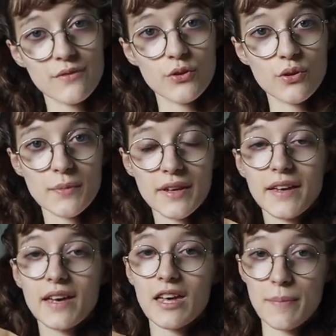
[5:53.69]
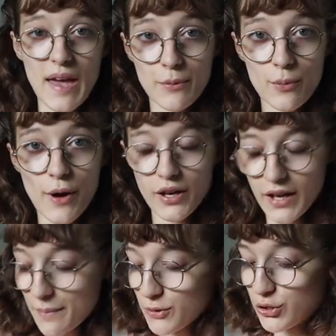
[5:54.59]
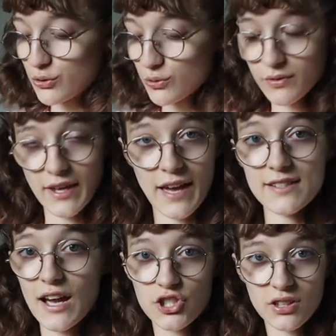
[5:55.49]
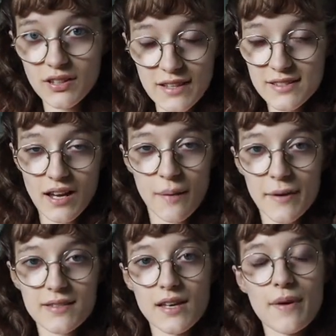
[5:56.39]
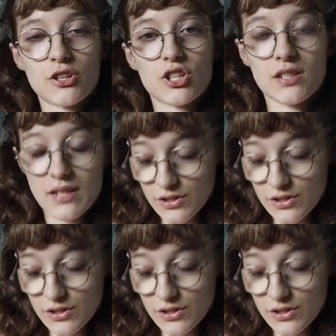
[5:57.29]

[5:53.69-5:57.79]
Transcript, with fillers: if you're making a paper mock-up, you can't actually lace it up as I mentioned,